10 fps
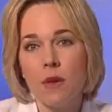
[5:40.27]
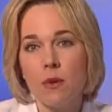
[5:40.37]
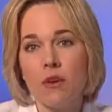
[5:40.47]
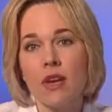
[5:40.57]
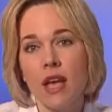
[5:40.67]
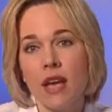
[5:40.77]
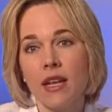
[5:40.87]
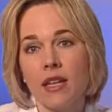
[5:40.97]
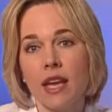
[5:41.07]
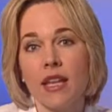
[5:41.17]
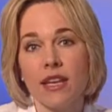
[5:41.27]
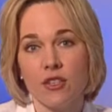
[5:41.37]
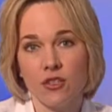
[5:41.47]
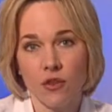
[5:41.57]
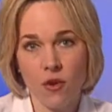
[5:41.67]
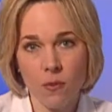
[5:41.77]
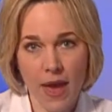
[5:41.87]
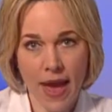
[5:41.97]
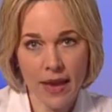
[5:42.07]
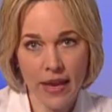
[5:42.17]
Periodically, I like to circle
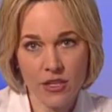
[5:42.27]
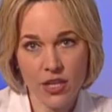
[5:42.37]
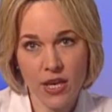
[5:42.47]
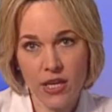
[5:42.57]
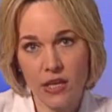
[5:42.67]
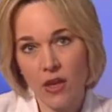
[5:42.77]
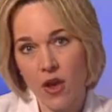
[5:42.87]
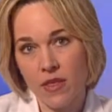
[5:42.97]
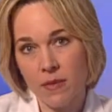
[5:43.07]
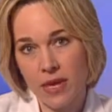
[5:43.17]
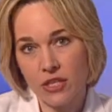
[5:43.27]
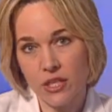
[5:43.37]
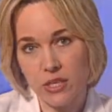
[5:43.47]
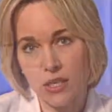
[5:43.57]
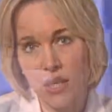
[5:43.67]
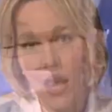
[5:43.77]
back and check in on the patient.